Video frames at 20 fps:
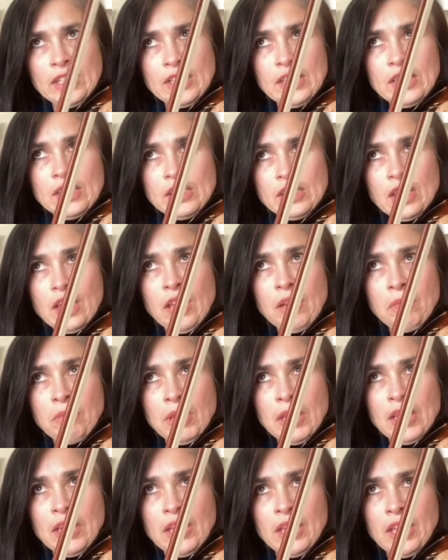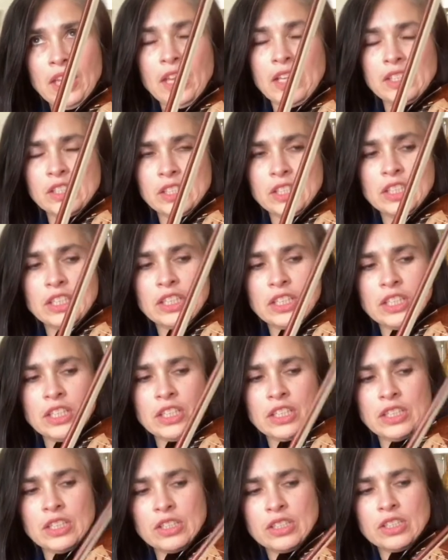Is that a mi? Yes, it
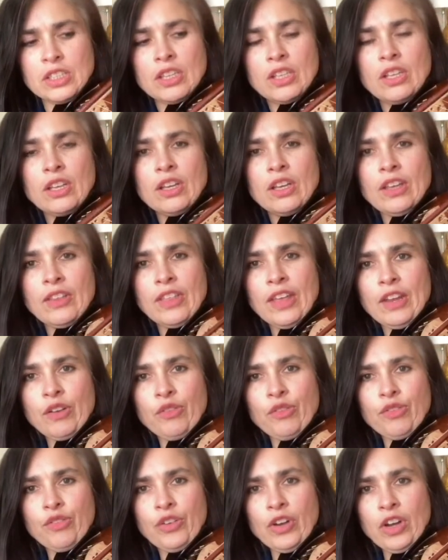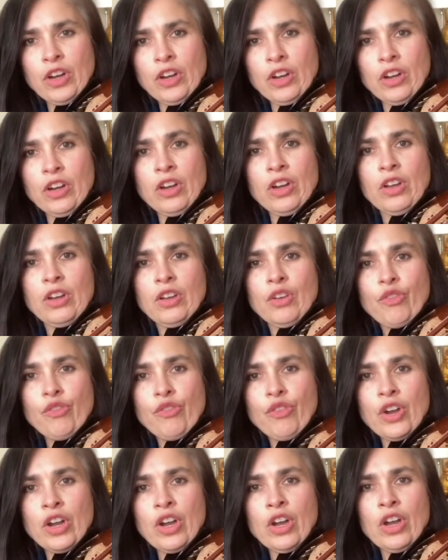is. Then fa,
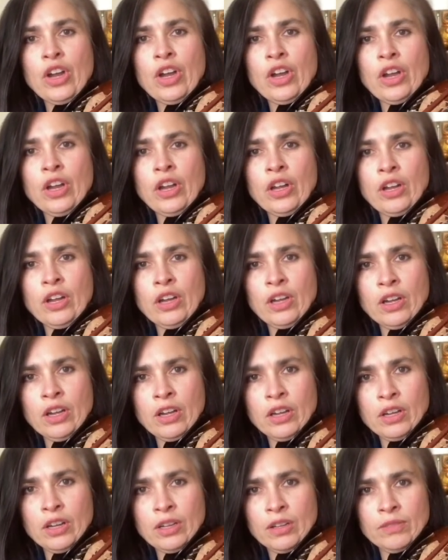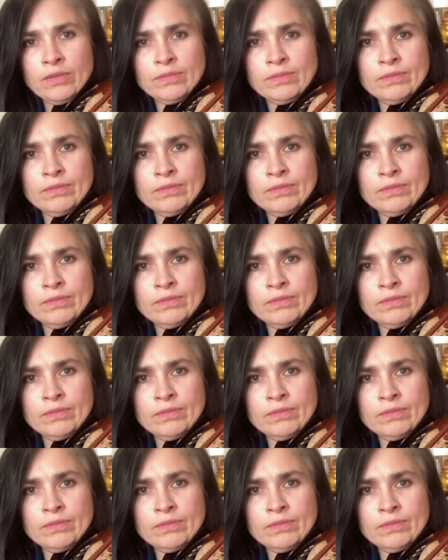fa,